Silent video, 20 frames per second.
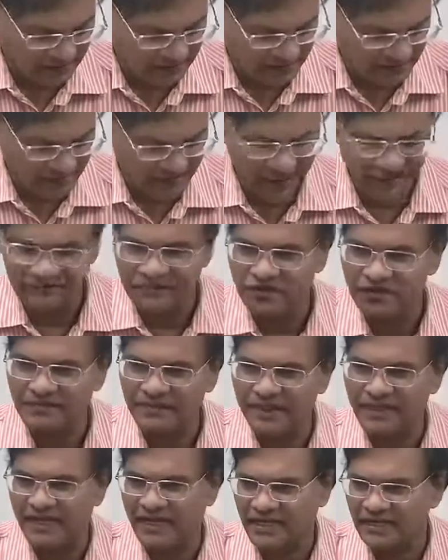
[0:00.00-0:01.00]

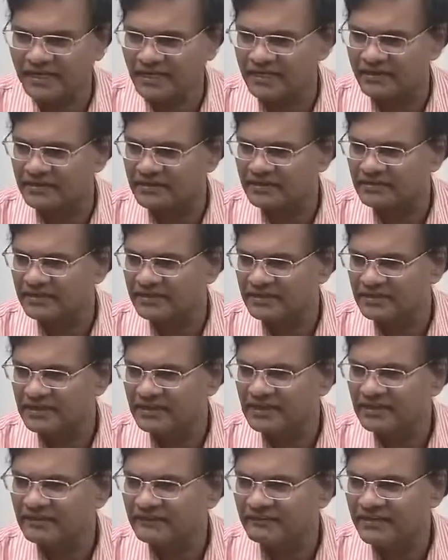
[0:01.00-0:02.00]
Enforcement Directorate
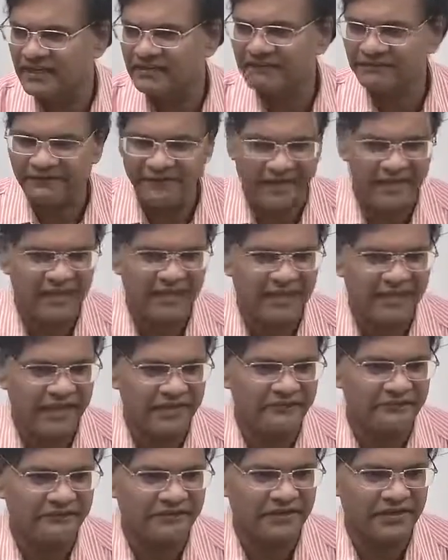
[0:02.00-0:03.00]
will file their
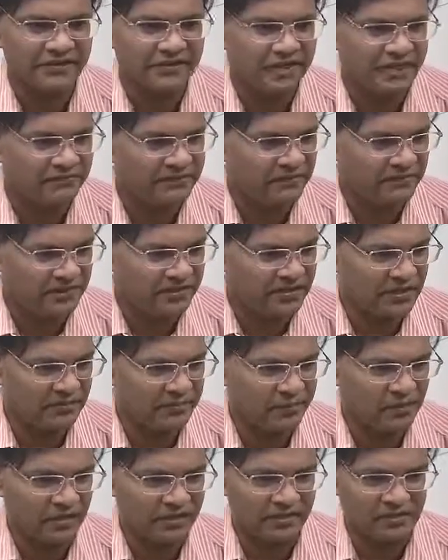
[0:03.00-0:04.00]
first information
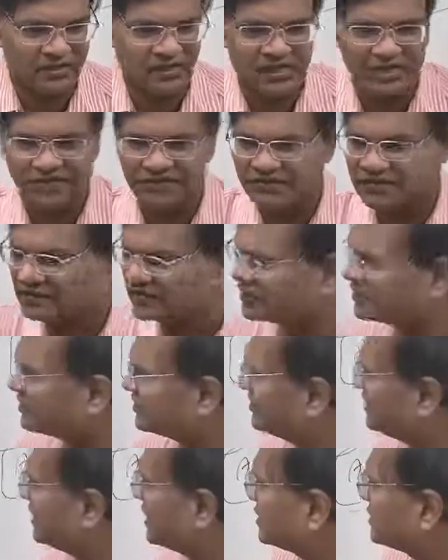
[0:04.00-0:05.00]
report. It is
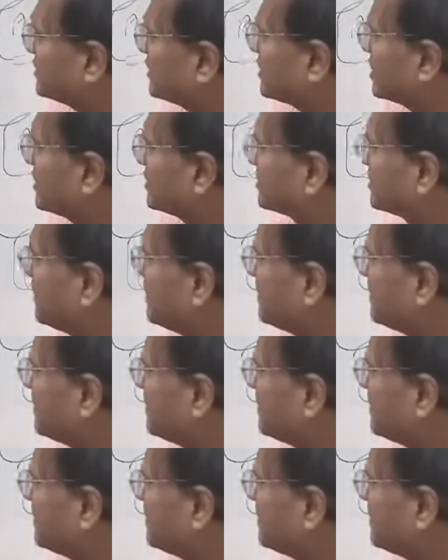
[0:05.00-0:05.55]
similar to what is called